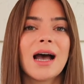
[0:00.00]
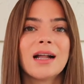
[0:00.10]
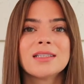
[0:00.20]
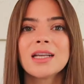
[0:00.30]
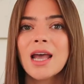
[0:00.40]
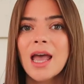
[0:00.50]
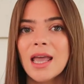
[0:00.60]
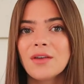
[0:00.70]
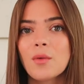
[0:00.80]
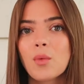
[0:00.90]
And
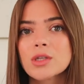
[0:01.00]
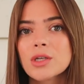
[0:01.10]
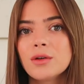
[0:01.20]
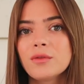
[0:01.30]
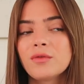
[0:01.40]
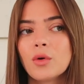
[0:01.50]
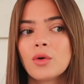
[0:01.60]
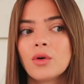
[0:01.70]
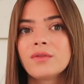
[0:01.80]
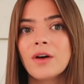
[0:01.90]
if it wasn't
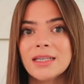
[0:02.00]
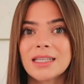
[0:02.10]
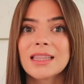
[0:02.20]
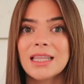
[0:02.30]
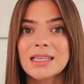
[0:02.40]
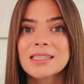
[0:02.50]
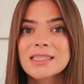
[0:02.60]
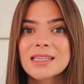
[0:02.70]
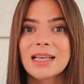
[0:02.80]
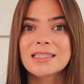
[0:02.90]
for finding
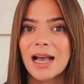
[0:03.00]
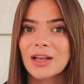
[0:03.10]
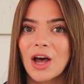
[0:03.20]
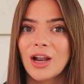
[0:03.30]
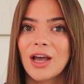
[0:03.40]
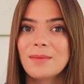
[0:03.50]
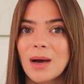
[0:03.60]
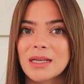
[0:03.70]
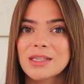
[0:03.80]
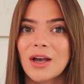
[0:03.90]
this exact color,
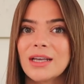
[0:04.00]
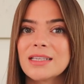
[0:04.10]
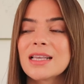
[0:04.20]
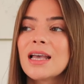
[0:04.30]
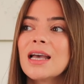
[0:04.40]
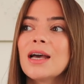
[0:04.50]
my size,